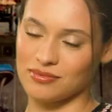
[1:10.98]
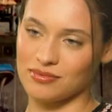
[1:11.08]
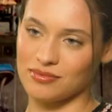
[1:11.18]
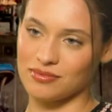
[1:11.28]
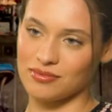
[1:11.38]

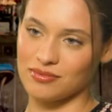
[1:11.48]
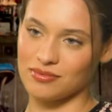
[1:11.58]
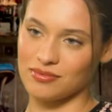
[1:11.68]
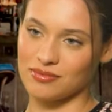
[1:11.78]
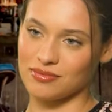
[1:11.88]

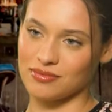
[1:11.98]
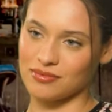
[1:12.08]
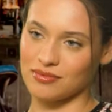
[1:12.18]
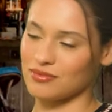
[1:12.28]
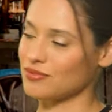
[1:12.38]

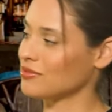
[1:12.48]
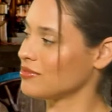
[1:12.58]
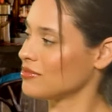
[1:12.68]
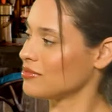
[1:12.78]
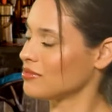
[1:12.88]

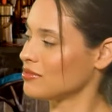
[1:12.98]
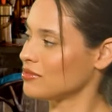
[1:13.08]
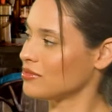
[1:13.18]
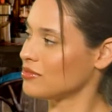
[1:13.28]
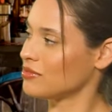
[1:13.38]

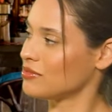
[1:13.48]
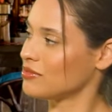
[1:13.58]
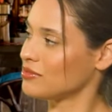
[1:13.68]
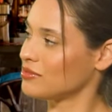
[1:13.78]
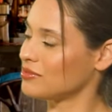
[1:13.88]

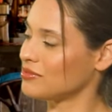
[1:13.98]
[no speech]